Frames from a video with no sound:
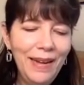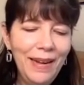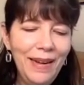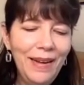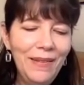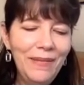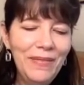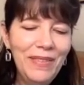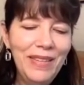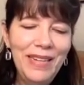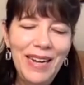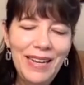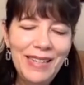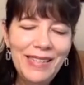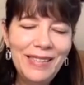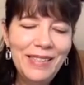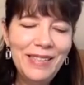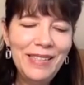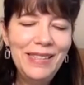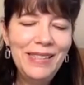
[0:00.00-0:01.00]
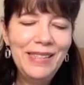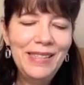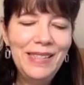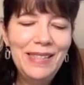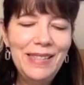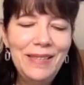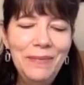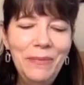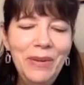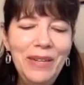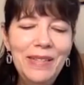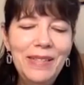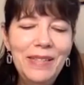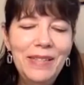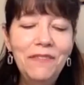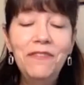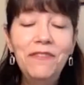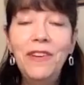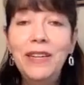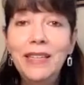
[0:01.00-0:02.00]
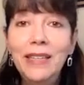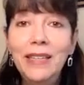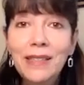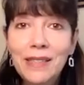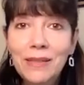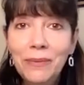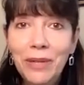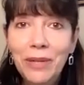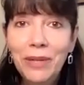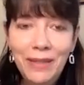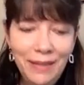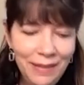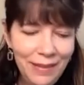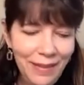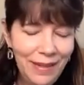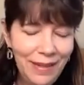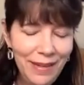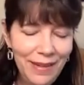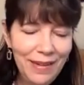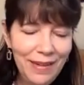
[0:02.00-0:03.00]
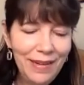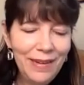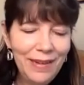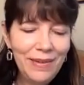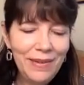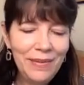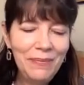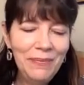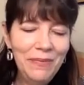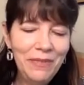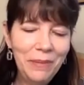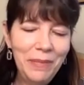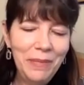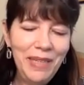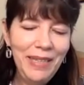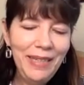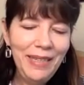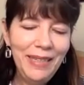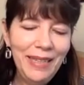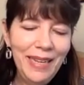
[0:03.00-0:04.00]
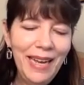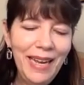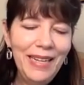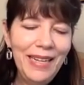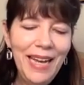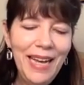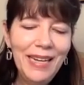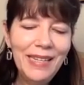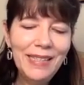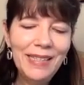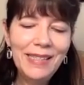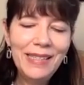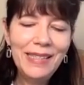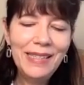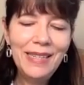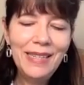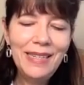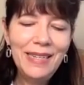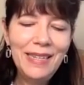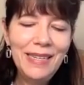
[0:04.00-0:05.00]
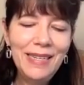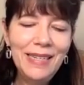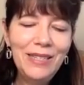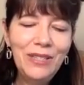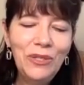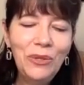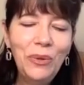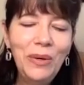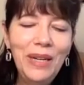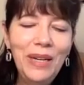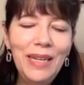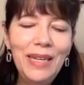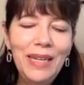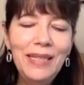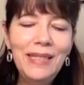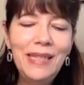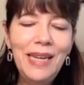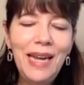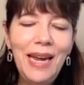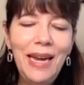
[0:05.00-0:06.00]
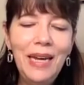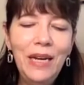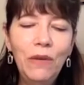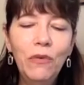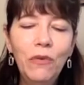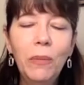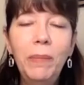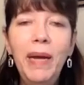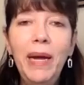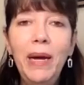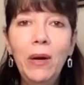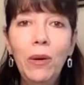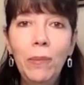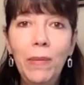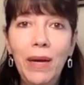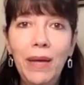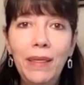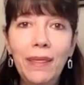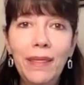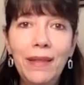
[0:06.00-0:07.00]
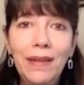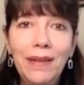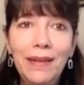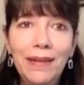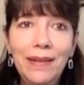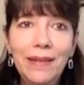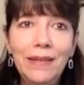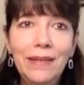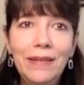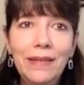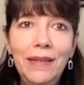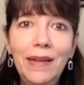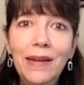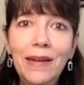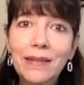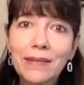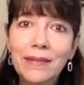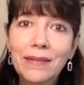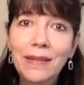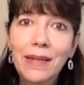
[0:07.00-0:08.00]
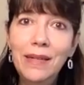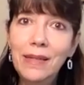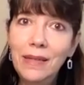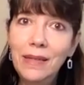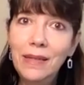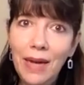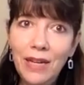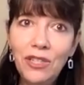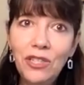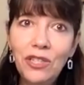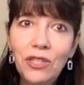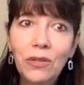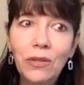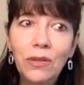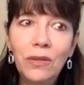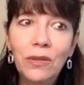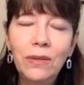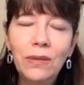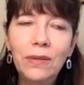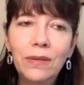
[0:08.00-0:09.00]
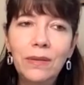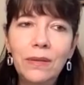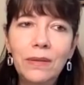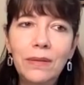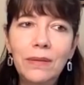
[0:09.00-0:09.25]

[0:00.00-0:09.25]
The next is when's the funniest one for me, and that's Toilet Tank Repair Month. Yeah, it's a national